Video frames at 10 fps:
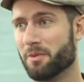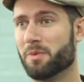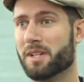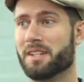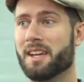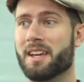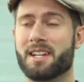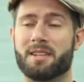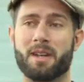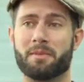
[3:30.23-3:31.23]
We want
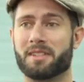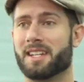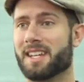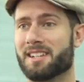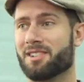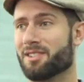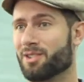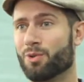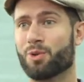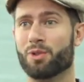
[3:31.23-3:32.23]
to be able to get to
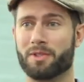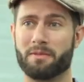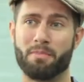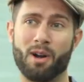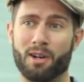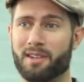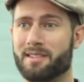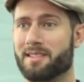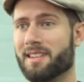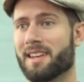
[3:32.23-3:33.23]
schools and
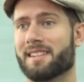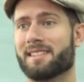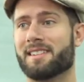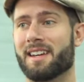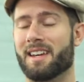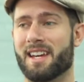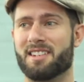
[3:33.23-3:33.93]
parks and,